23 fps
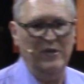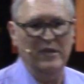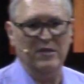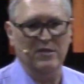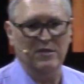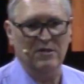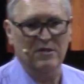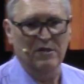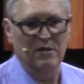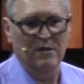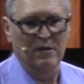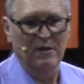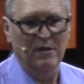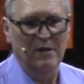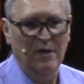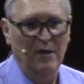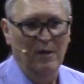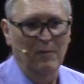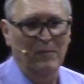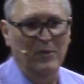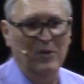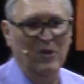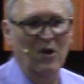of things.
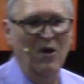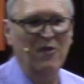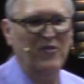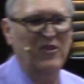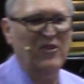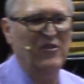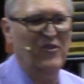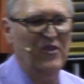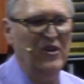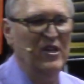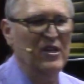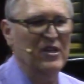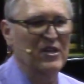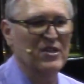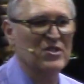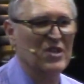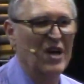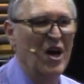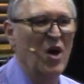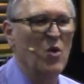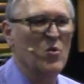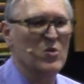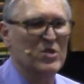But after three
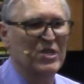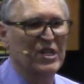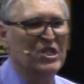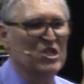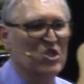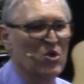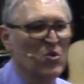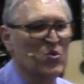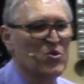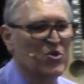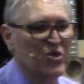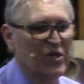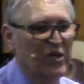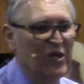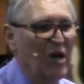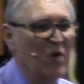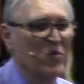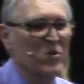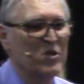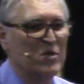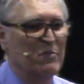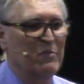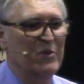years, I was
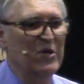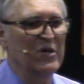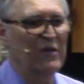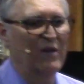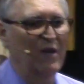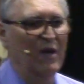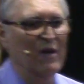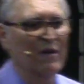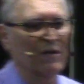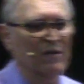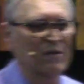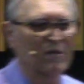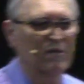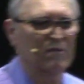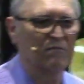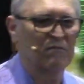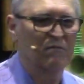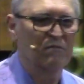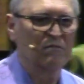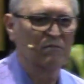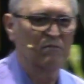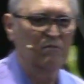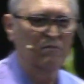exhausted. I was burnt out
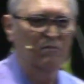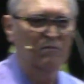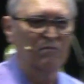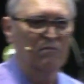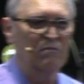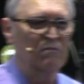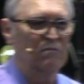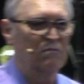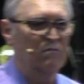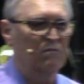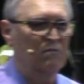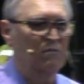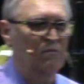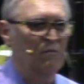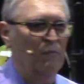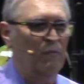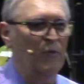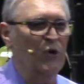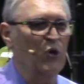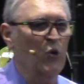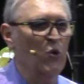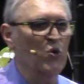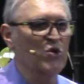
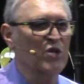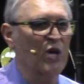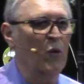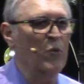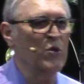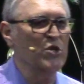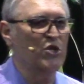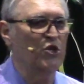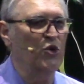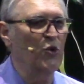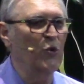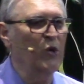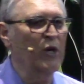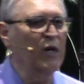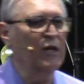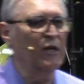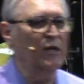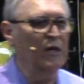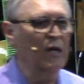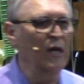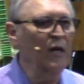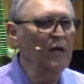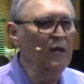because I was
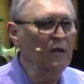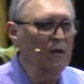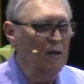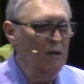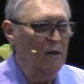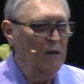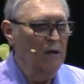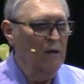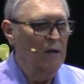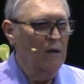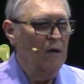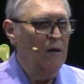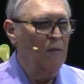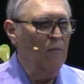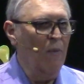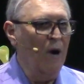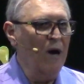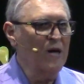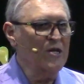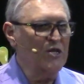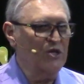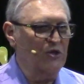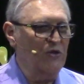doing it in
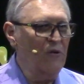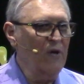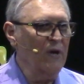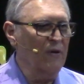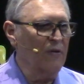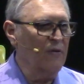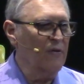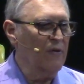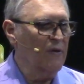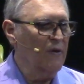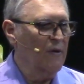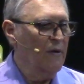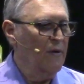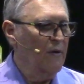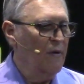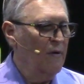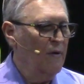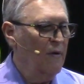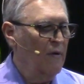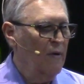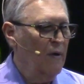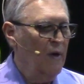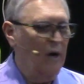my strength.
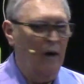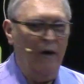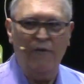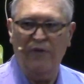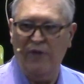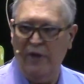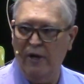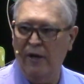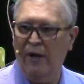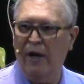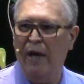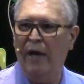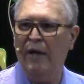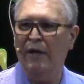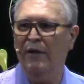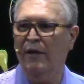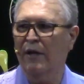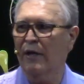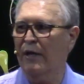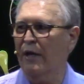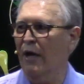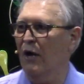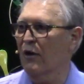And then I
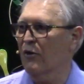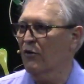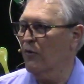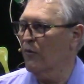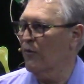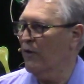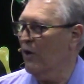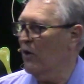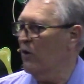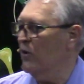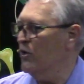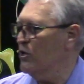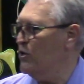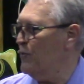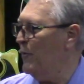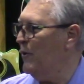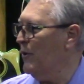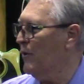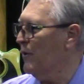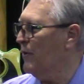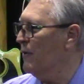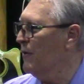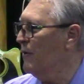had an encounter with Holy
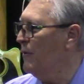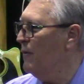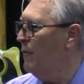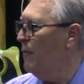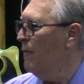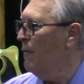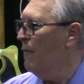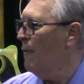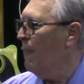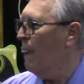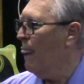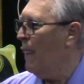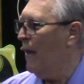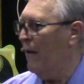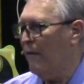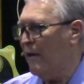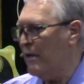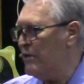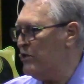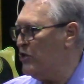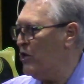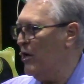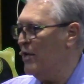Spirit,
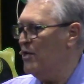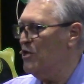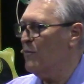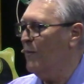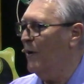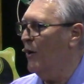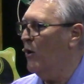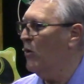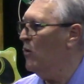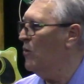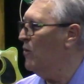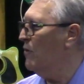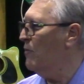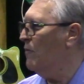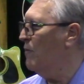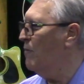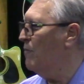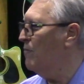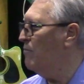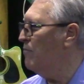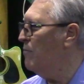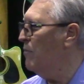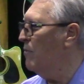and that changed my
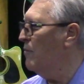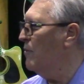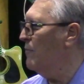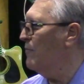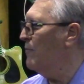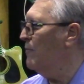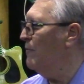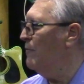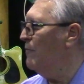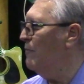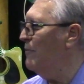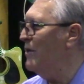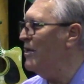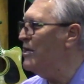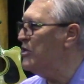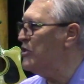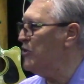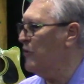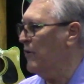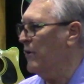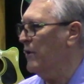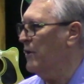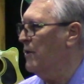whole
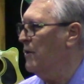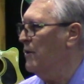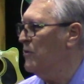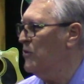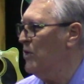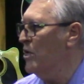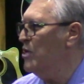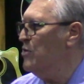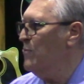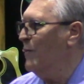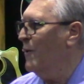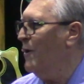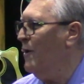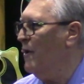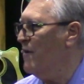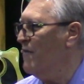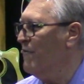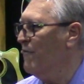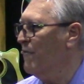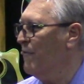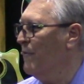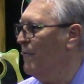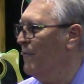ministry, changed my
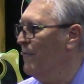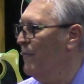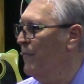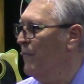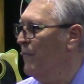life.